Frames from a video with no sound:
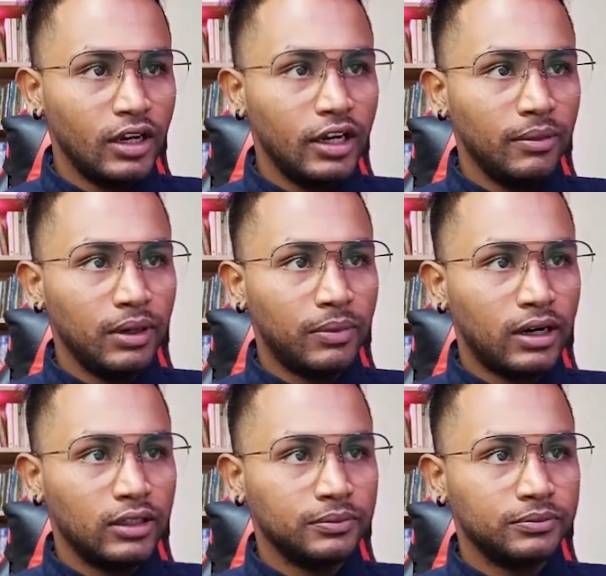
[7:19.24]
DML
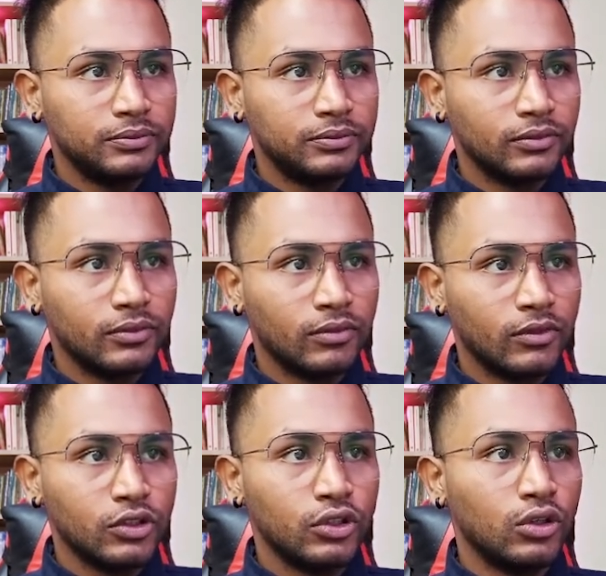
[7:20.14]
part,
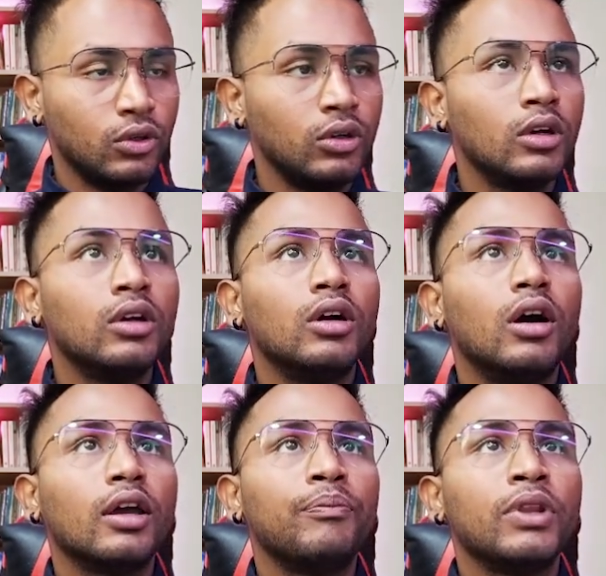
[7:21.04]
you should know.
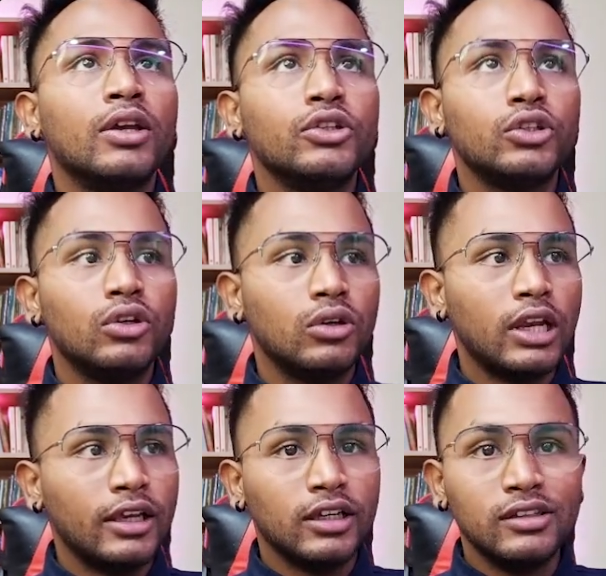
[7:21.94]
Okay, you should know
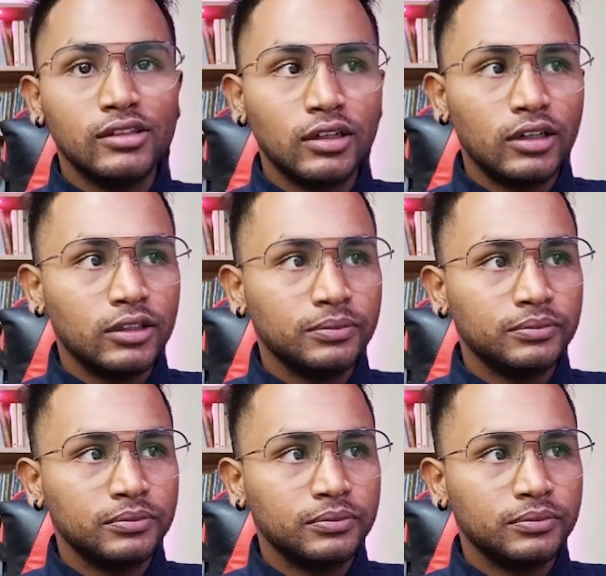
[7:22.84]
like insert,